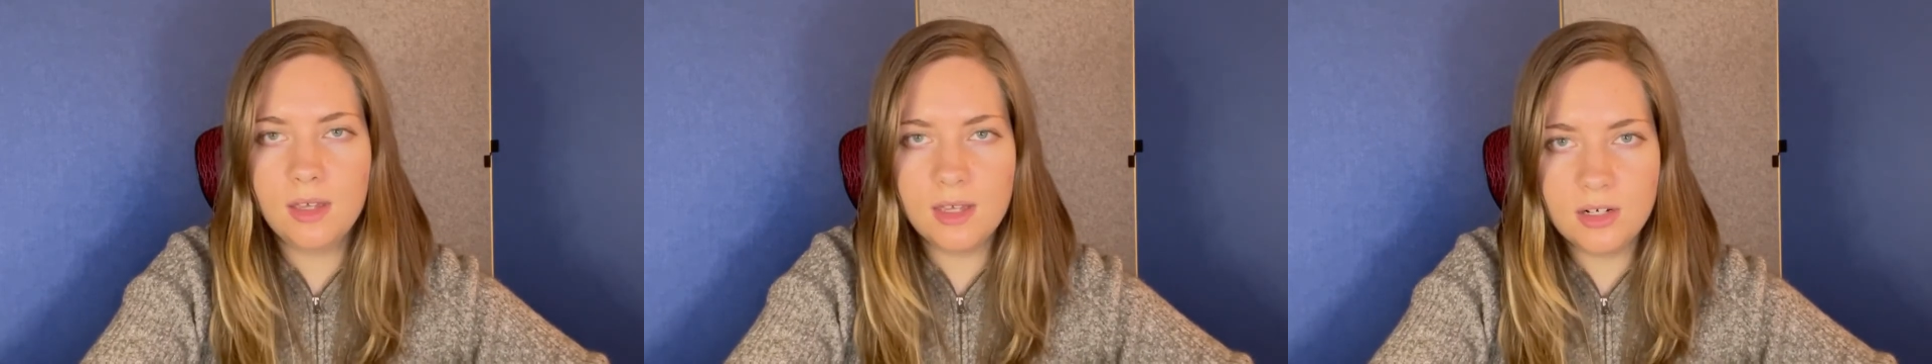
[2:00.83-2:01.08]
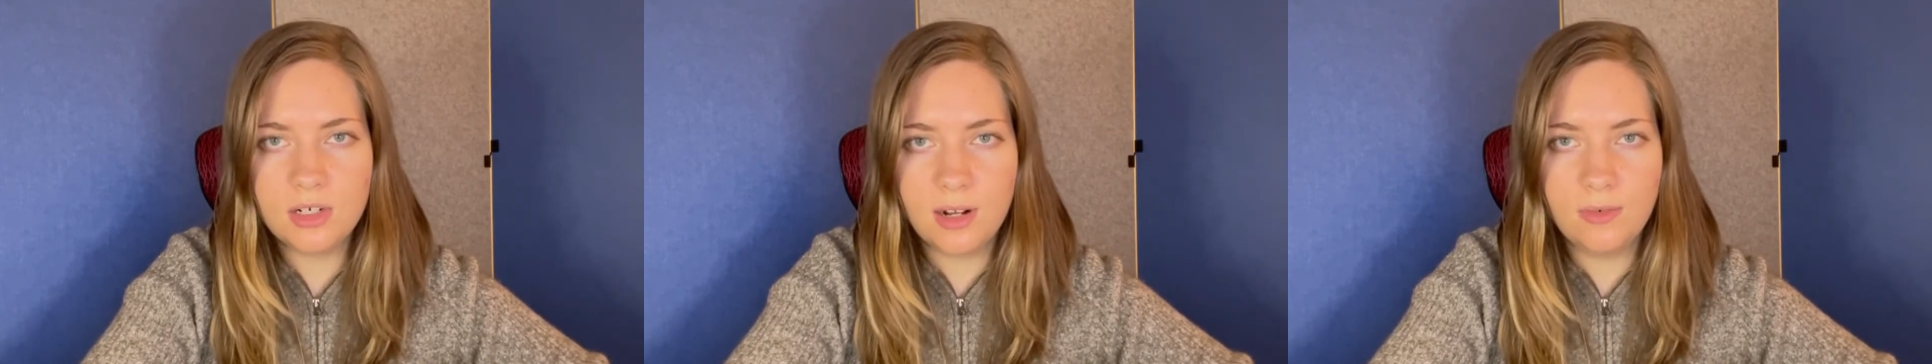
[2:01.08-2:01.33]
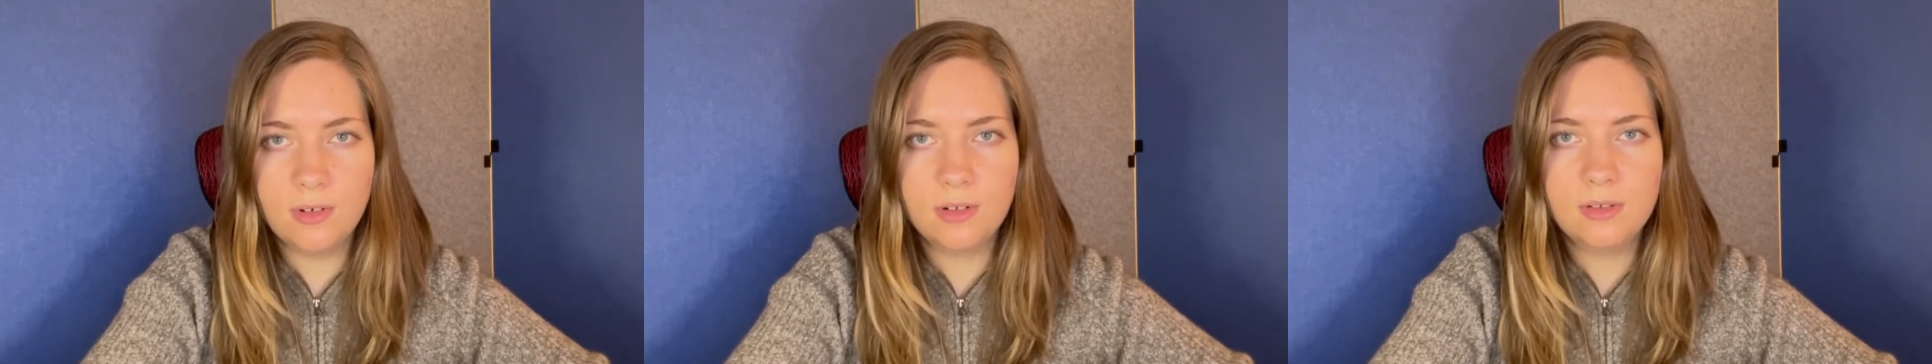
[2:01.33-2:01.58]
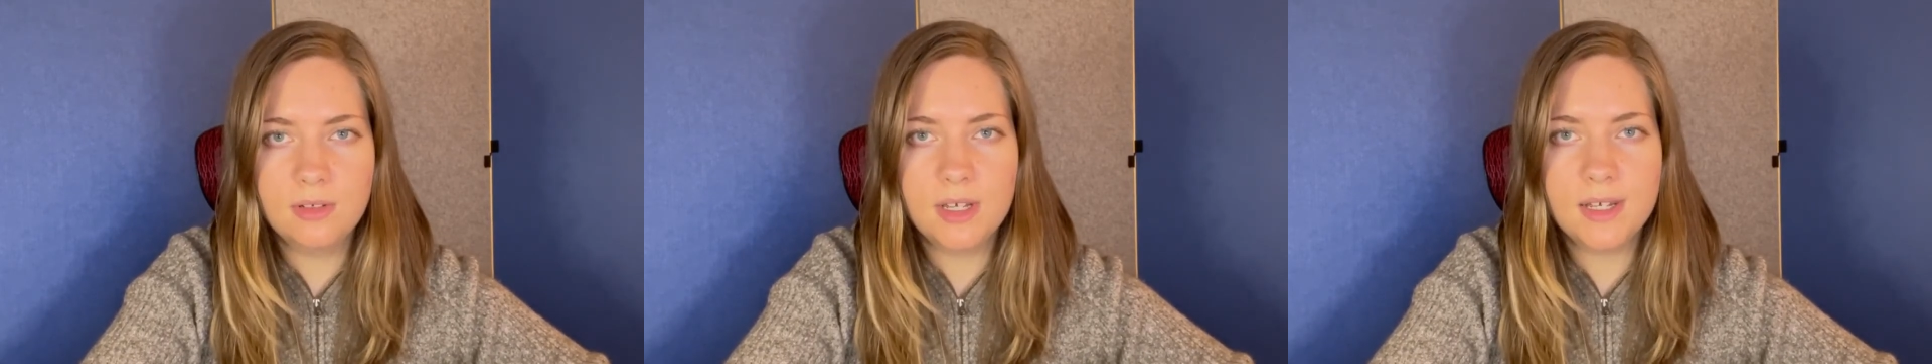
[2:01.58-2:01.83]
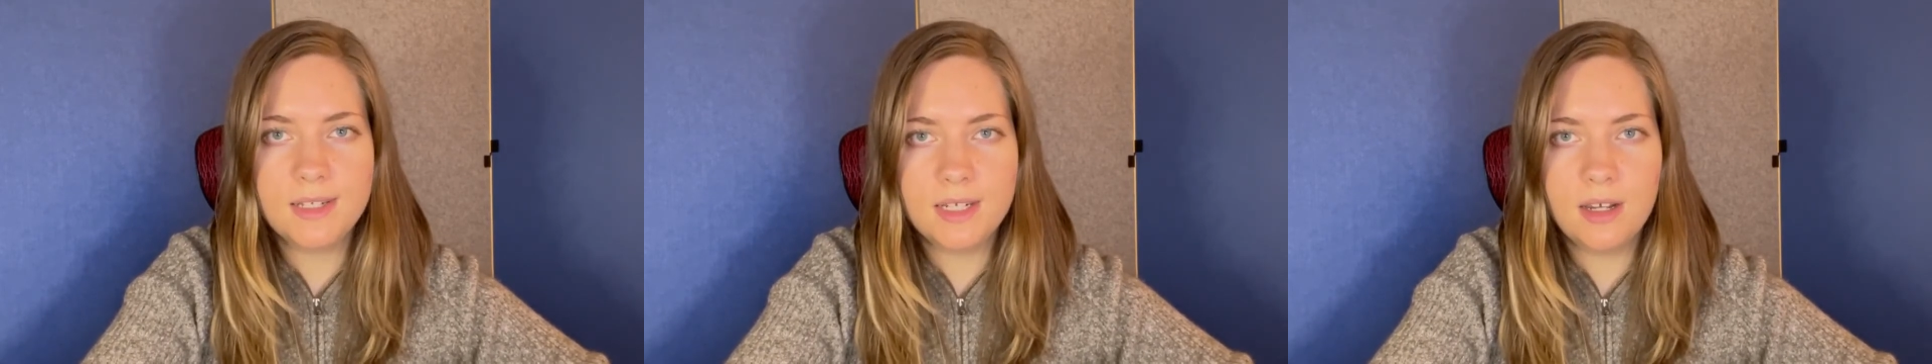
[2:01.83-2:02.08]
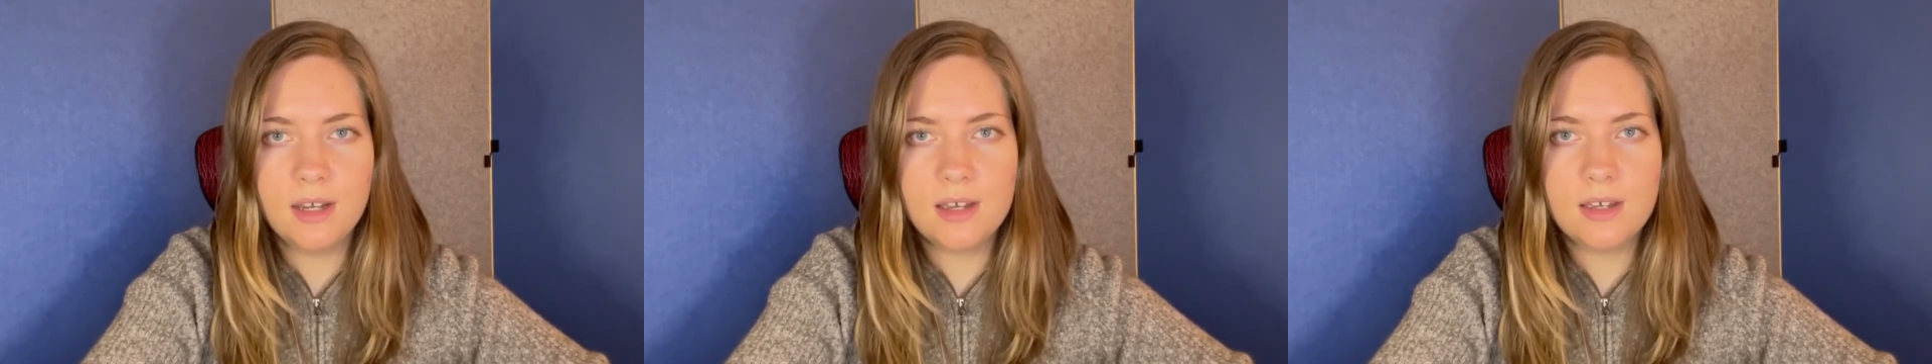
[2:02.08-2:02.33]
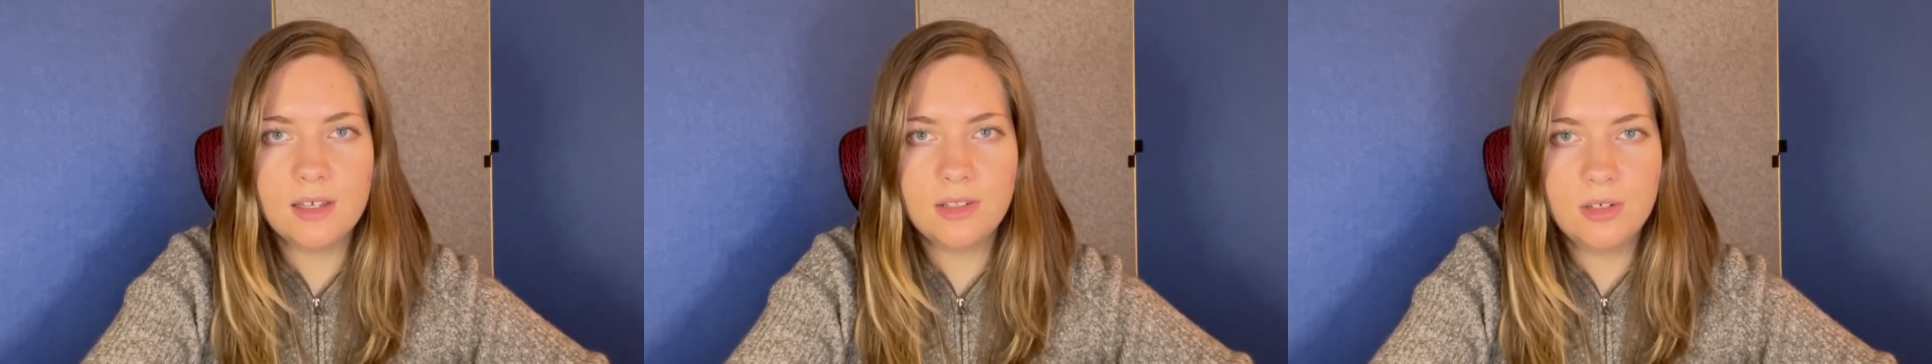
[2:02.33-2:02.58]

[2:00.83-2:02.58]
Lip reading: In general, a TIA is